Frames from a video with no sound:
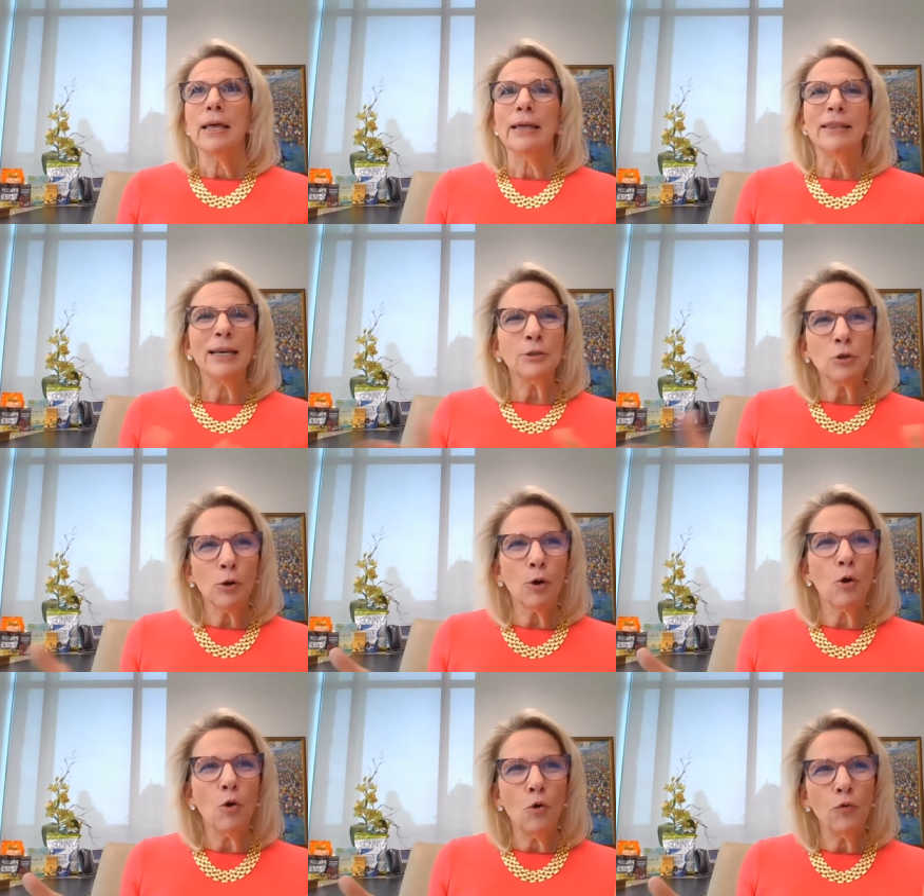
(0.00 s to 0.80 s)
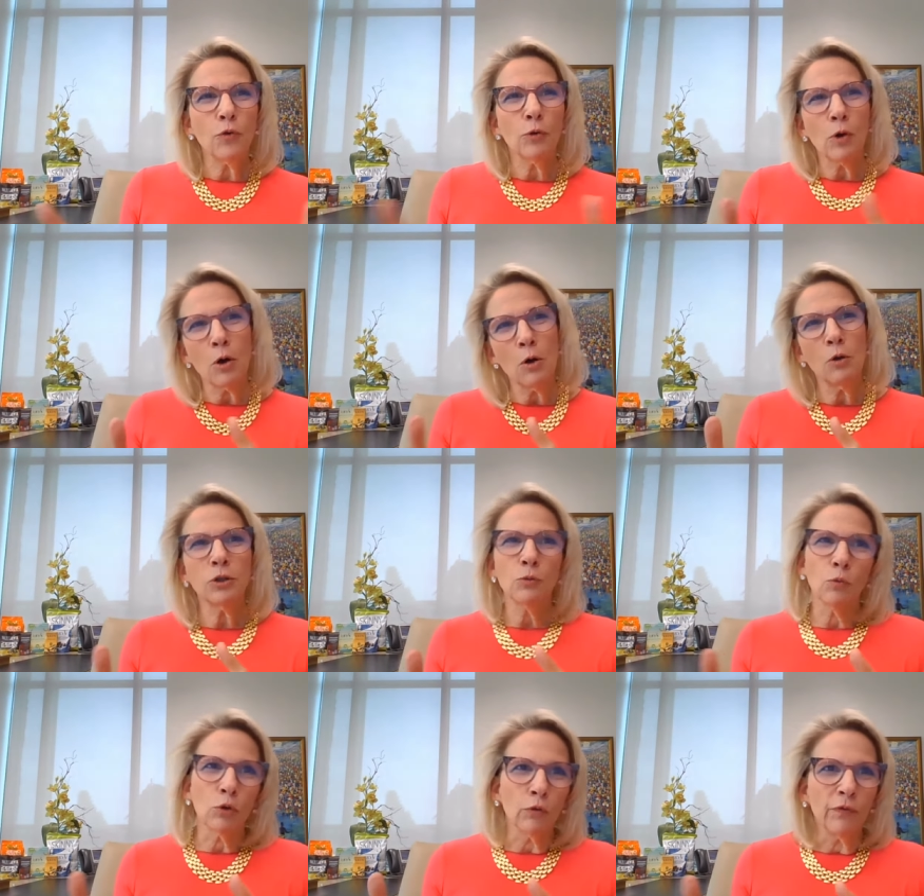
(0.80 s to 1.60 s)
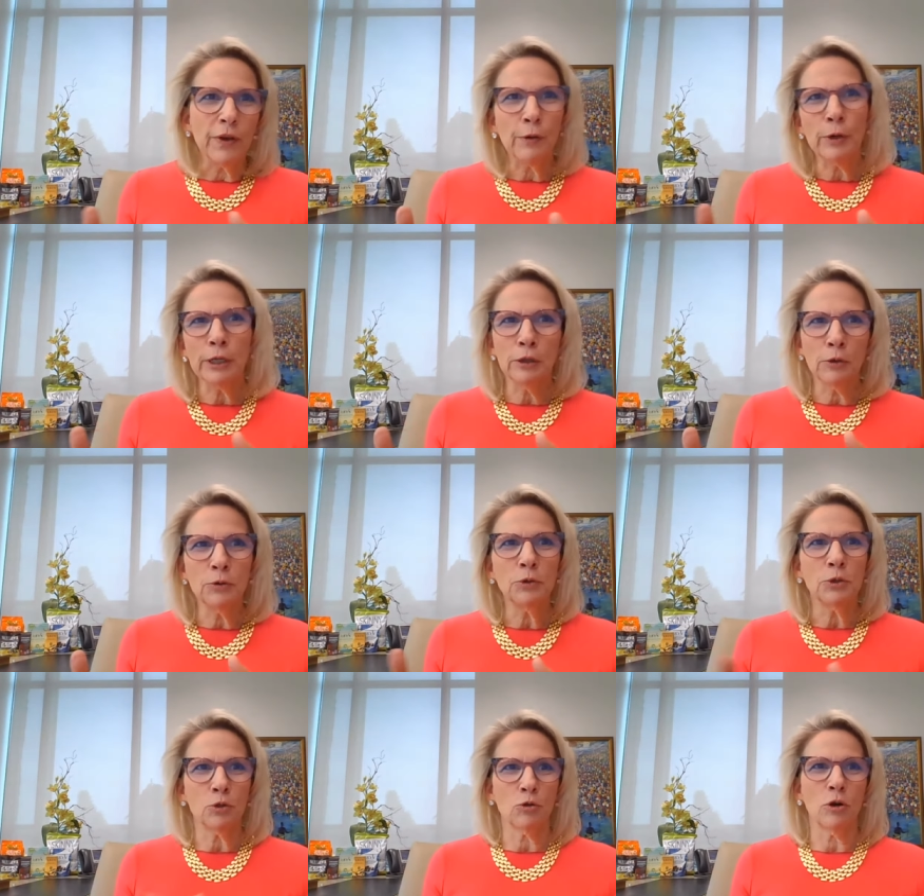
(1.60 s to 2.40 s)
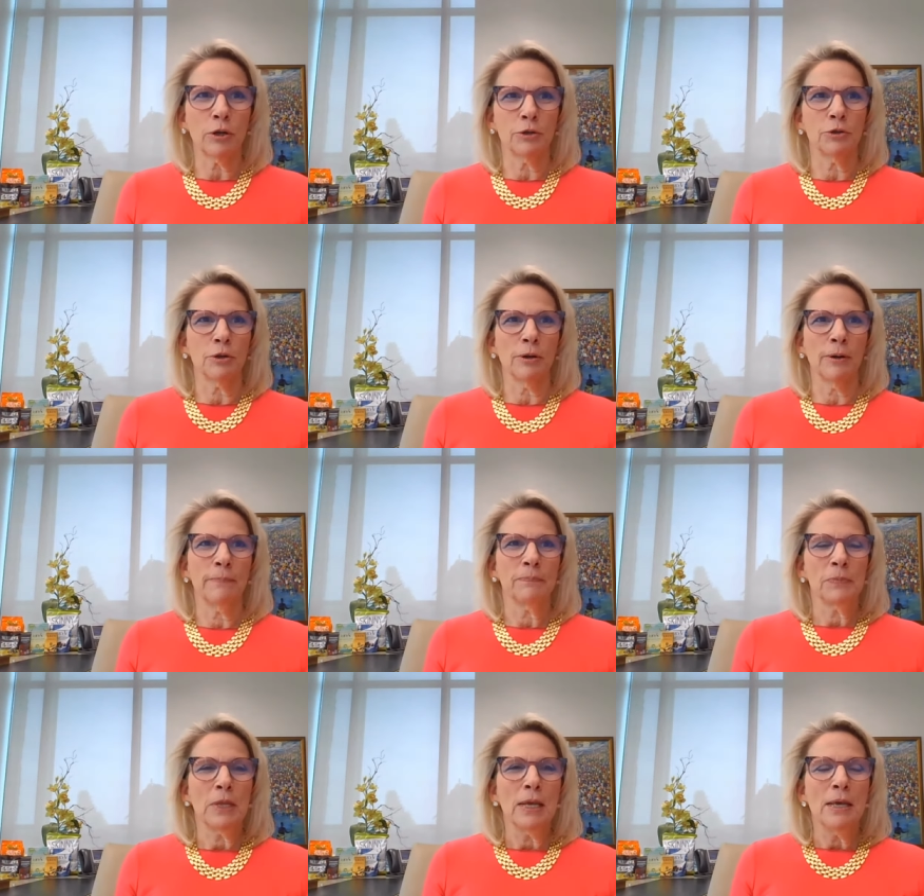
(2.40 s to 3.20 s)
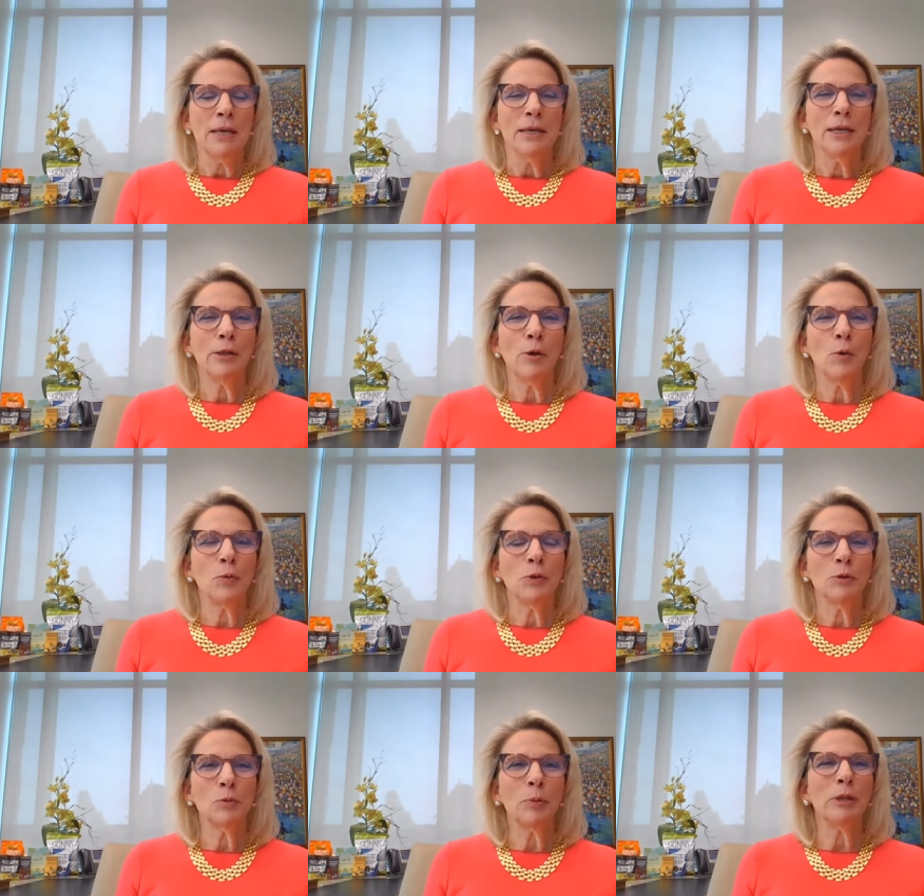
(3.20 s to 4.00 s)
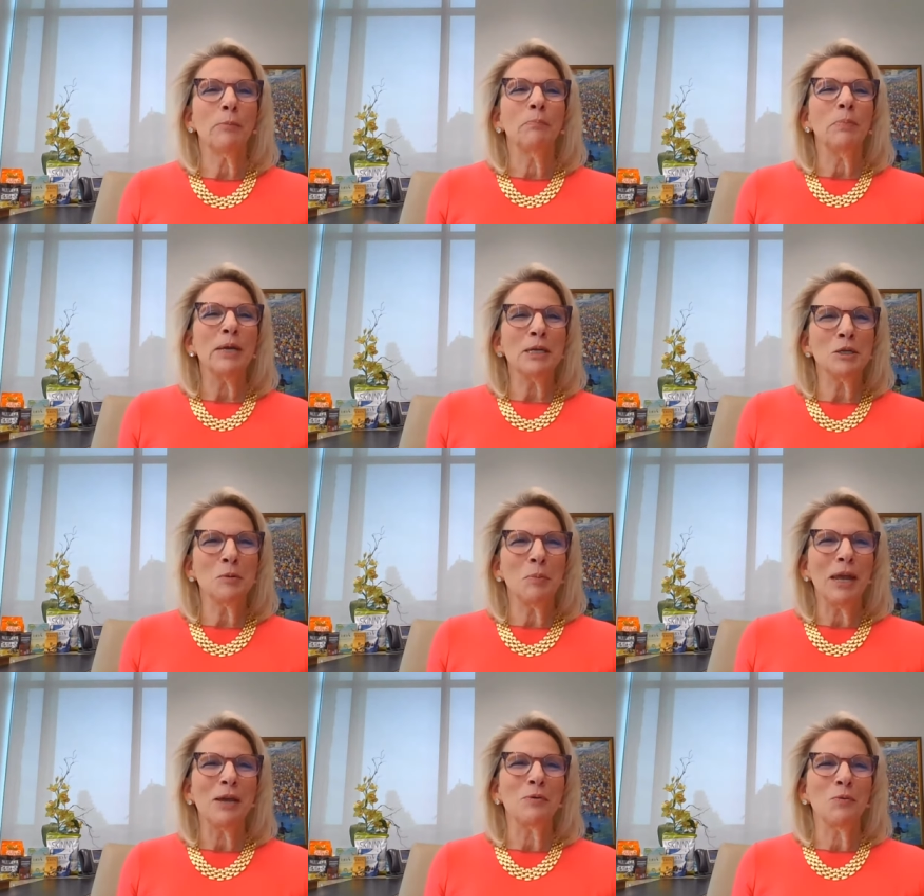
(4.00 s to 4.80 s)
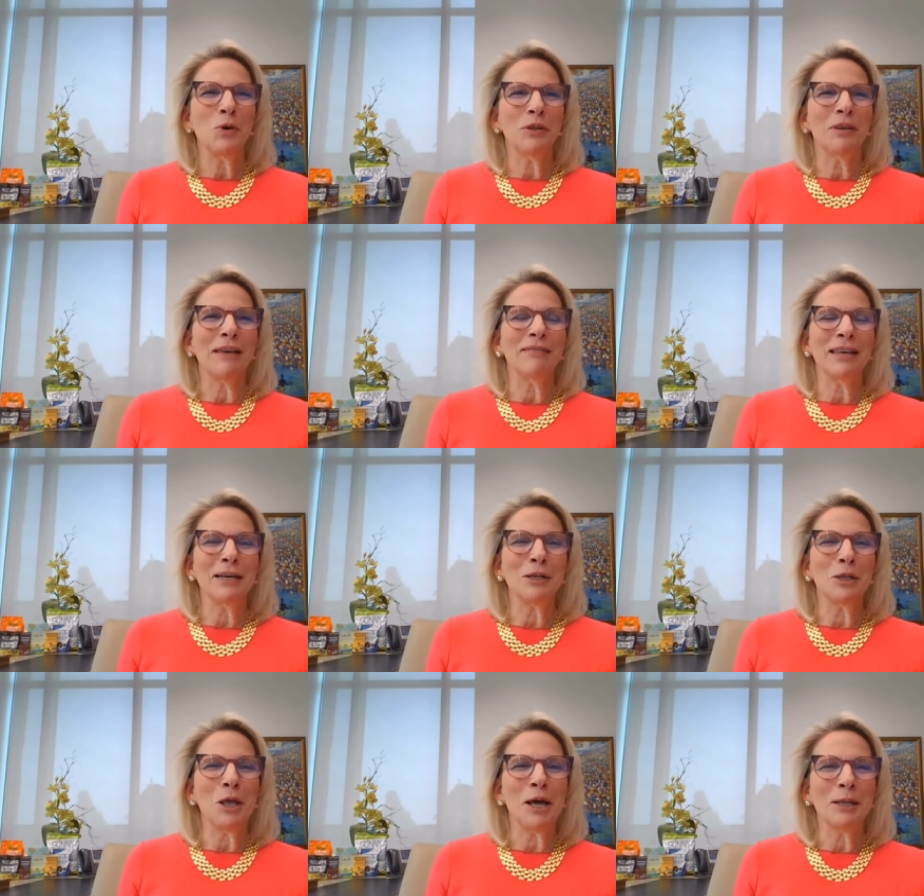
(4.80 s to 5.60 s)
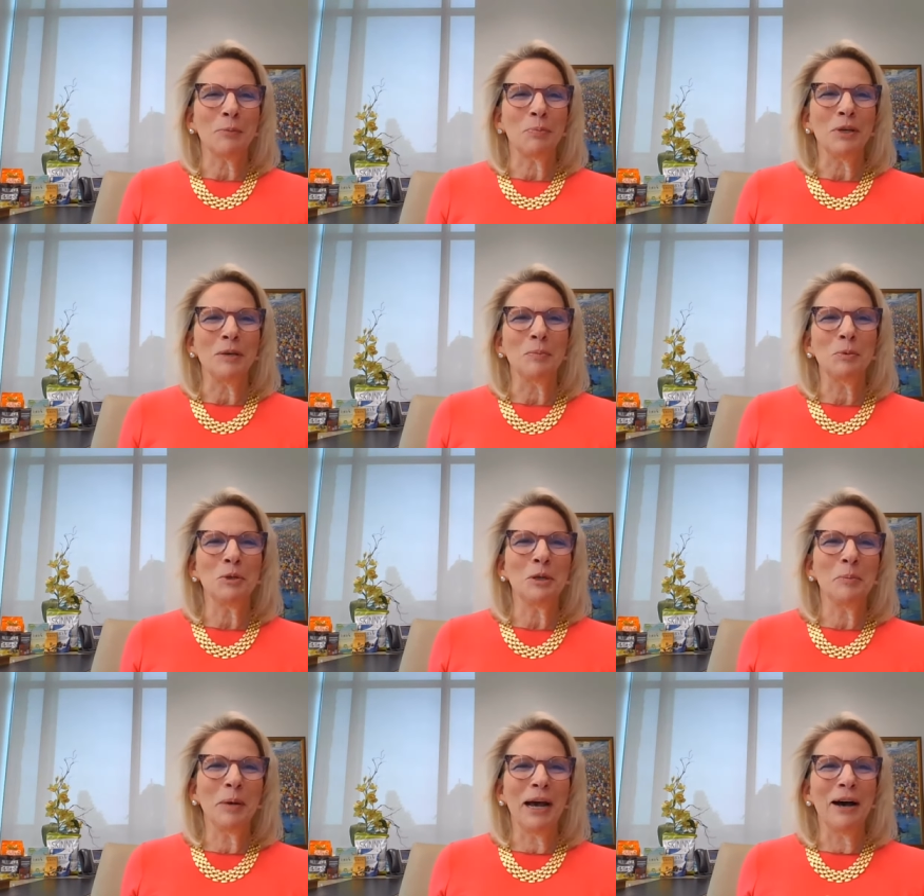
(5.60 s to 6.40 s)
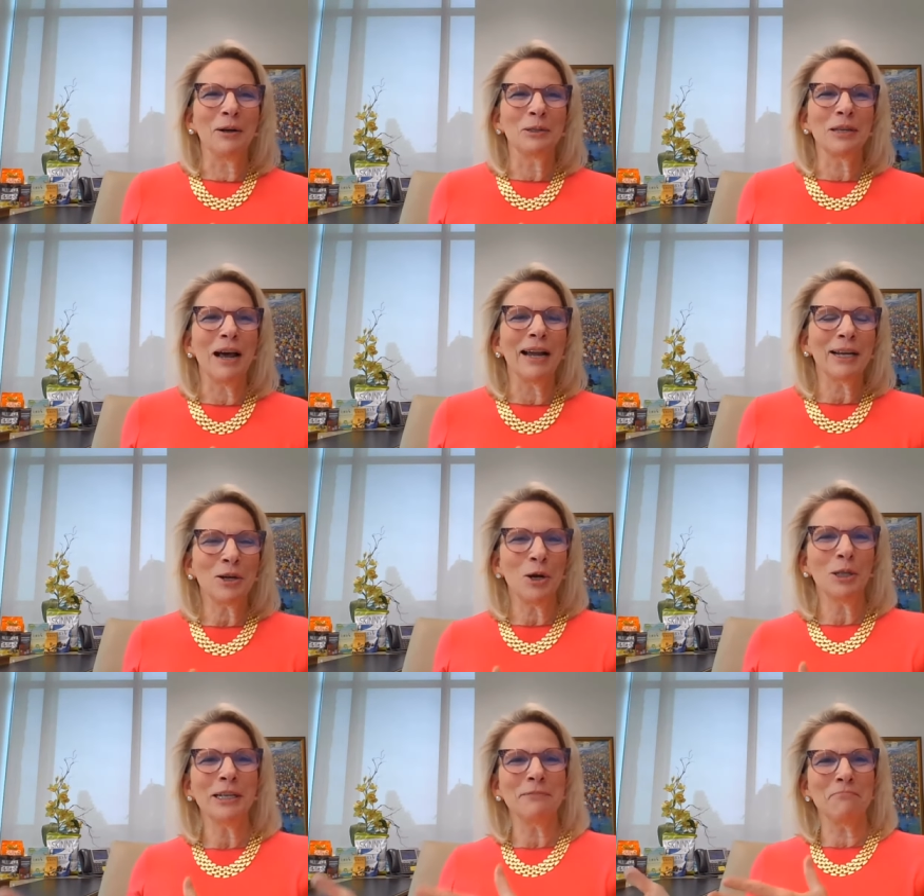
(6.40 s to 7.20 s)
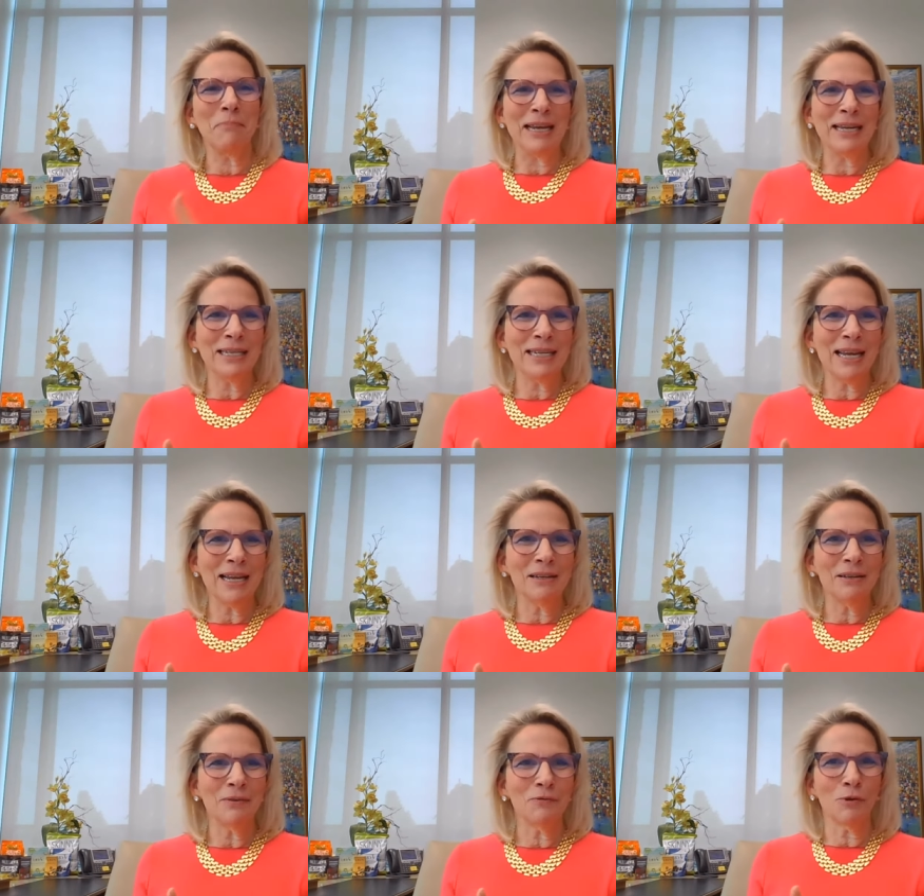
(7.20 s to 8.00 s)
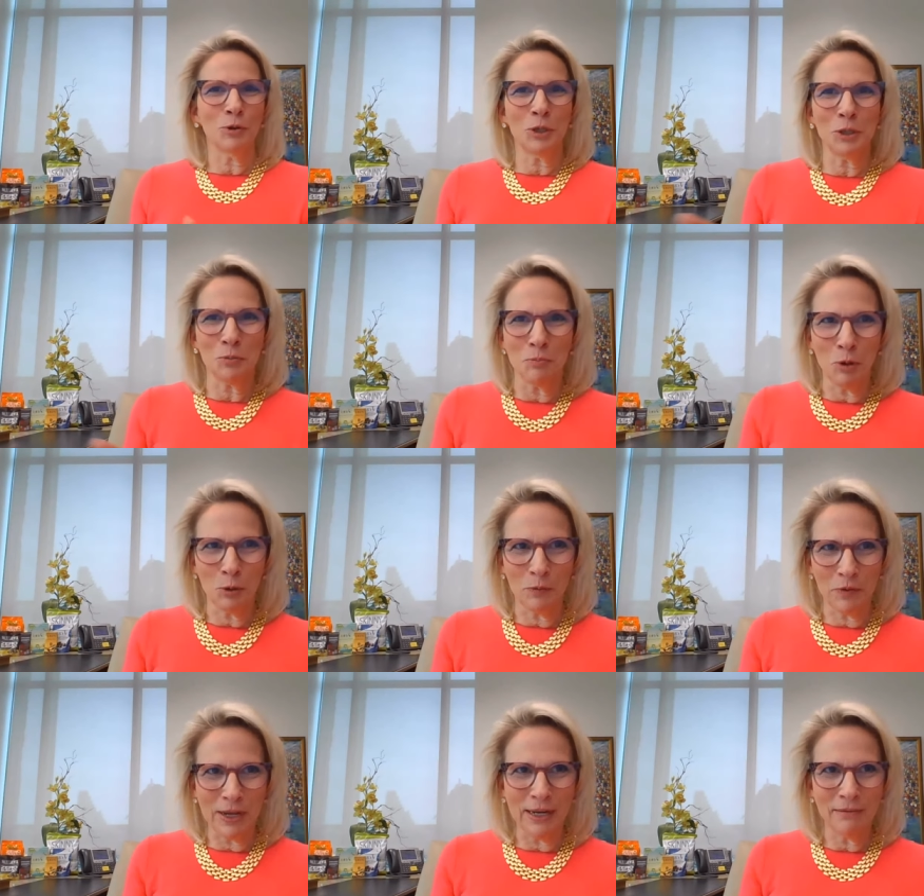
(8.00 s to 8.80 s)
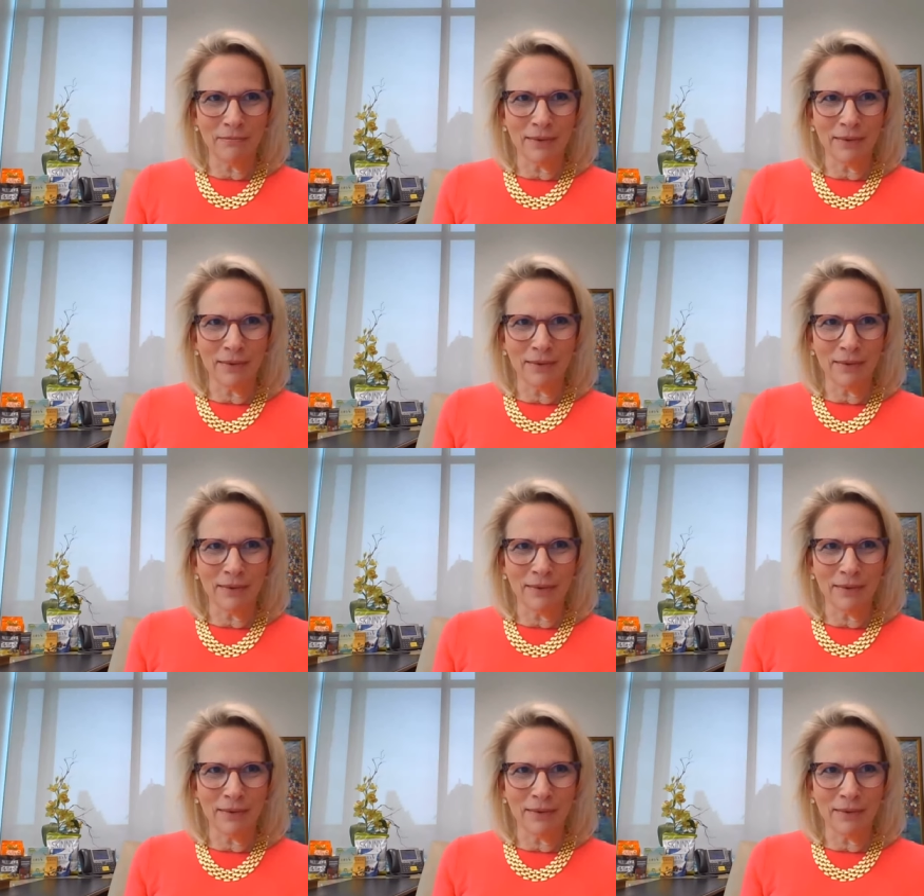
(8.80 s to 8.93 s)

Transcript: That's our overall very loose structure. You know, there's been a big debate with, I think, a lot of people about, I call it mandate versus motivate.